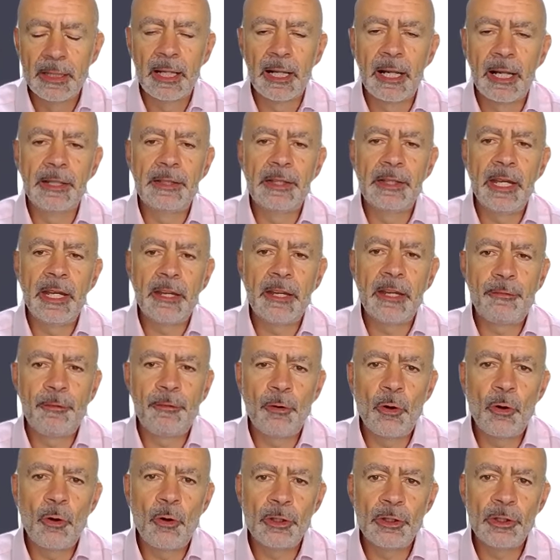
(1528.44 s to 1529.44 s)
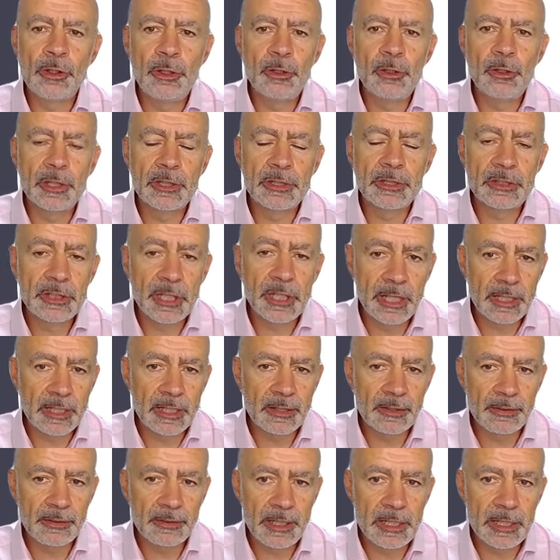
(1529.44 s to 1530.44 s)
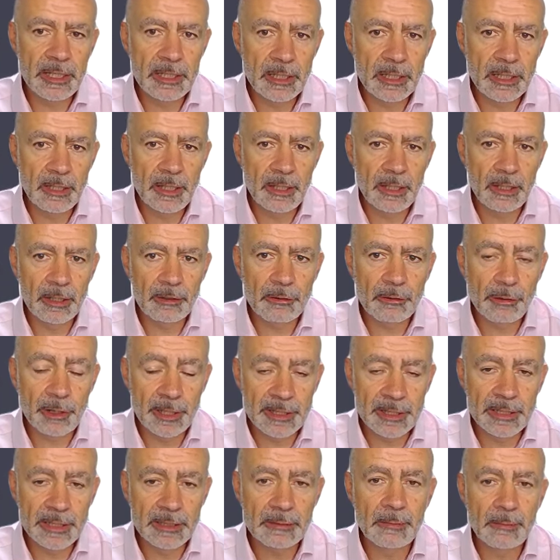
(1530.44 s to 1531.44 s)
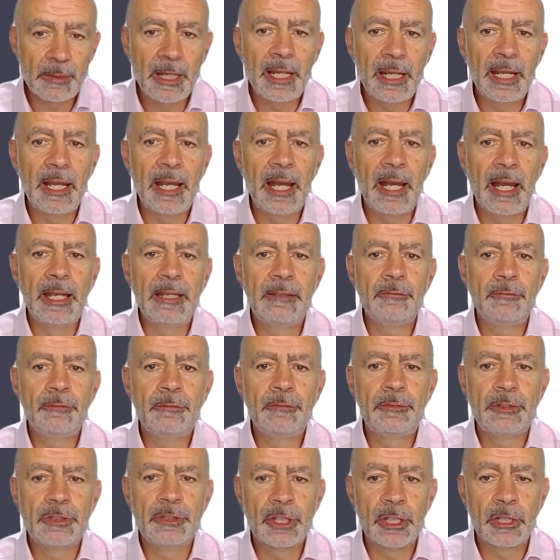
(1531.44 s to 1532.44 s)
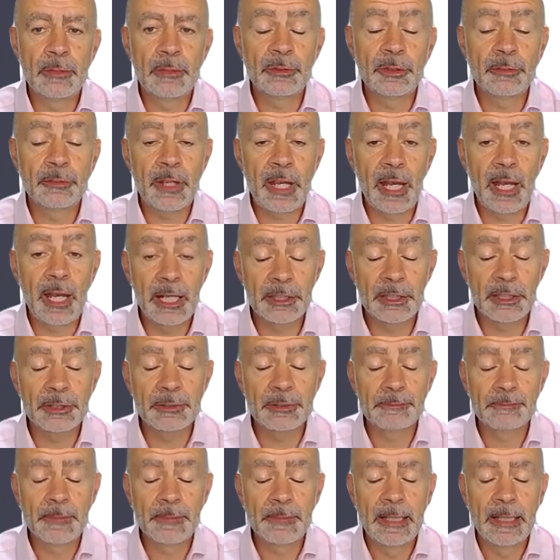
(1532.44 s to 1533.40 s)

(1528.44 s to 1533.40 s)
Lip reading: and therefore you can take the credit in terms of cash.